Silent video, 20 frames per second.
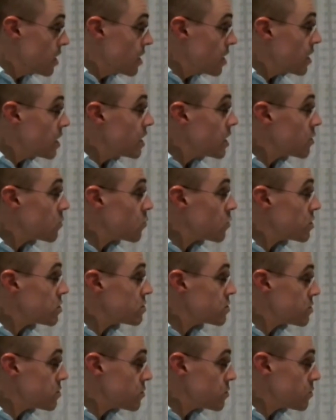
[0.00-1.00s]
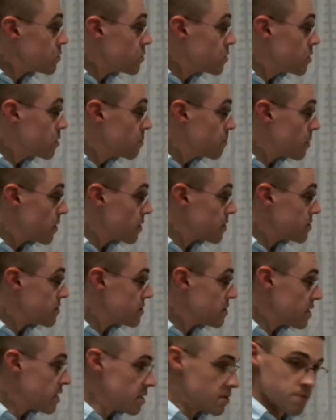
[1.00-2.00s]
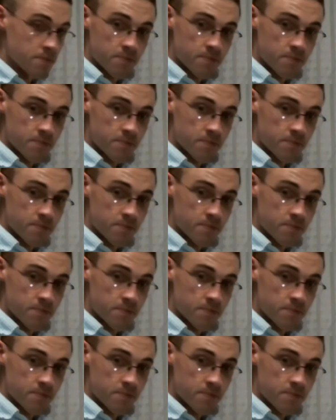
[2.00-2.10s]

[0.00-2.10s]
and we'll do part C.